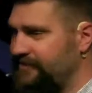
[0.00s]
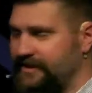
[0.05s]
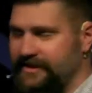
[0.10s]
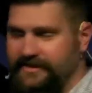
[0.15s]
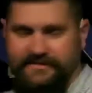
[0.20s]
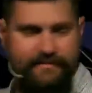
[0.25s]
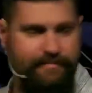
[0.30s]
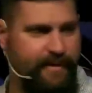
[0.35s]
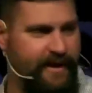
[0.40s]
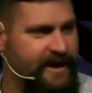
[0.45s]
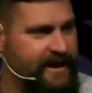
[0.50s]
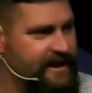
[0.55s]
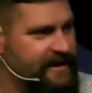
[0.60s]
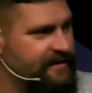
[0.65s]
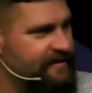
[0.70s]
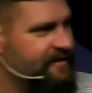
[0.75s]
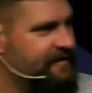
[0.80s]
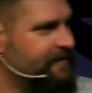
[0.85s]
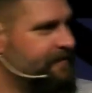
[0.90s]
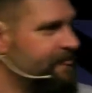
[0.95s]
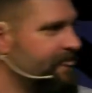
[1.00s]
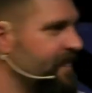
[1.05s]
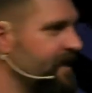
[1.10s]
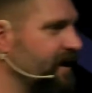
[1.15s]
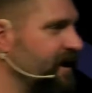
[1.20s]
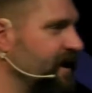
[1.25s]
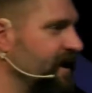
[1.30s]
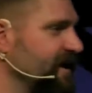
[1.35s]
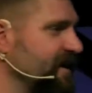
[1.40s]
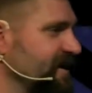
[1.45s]
and it's a pain,
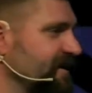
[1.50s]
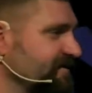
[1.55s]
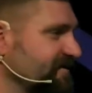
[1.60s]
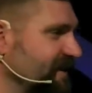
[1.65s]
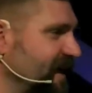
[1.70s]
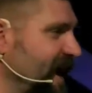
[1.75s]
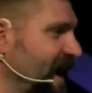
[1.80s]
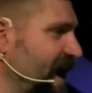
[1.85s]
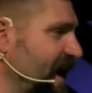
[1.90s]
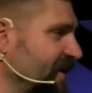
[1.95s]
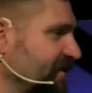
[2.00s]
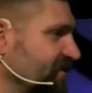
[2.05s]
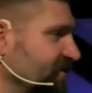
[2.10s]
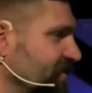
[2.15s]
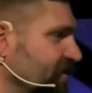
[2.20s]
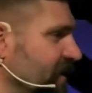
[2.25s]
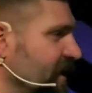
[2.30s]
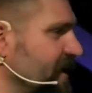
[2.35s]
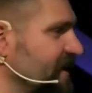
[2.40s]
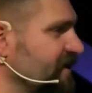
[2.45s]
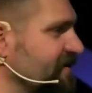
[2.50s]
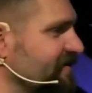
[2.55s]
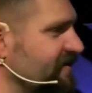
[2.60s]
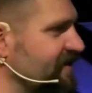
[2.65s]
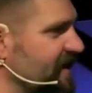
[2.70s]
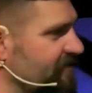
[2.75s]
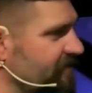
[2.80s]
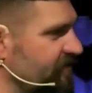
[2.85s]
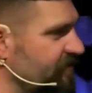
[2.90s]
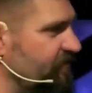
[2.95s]
uh, and it's a hassle, and it's
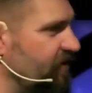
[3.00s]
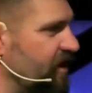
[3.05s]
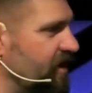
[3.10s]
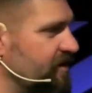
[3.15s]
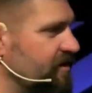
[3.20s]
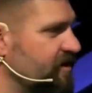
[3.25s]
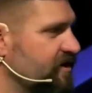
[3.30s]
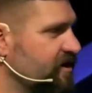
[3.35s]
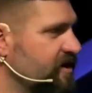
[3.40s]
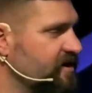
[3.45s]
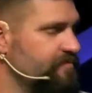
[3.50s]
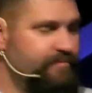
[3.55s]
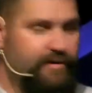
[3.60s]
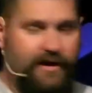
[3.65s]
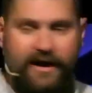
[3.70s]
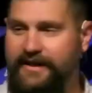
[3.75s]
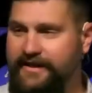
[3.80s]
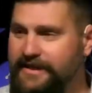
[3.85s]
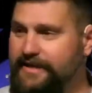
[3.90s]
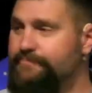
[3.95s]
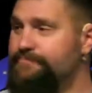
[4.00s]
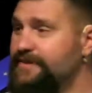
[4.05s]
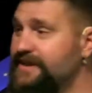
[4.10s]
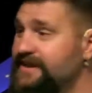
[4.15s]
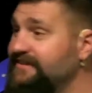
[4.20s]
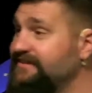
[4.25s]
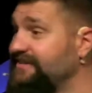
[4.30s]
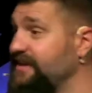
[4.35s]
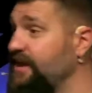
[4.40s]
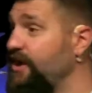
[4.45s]
never fun but it
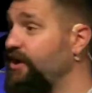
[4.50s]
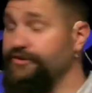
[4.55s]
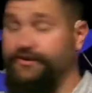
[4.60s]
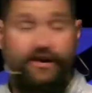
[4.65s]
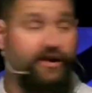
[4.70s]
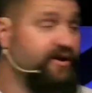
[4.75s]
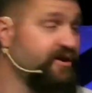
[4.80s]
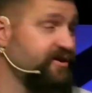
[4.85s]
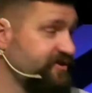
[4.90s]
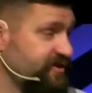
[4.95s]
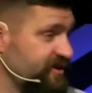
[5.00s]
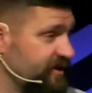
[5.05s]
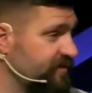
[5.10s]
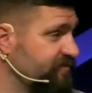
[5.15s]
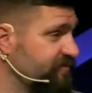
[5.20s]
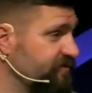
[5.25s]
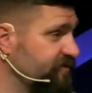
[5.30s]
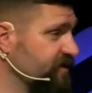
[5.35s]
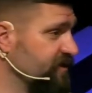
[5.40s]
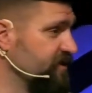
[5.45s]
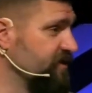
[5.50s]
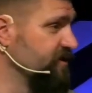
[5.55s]
beats the alternative